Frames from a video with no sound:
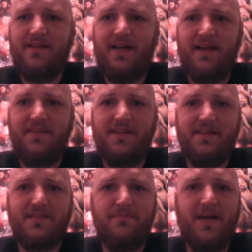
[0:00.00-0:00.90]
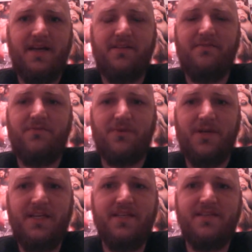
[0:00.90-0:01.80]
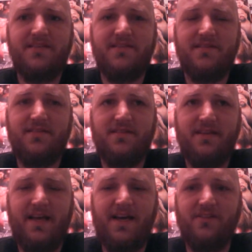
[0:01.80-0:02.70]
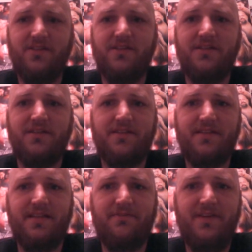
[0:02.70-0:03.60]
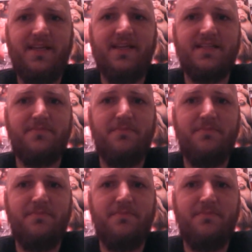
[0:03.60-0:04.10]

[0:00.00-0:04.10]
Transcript: I think it's bad for his outlook if he gets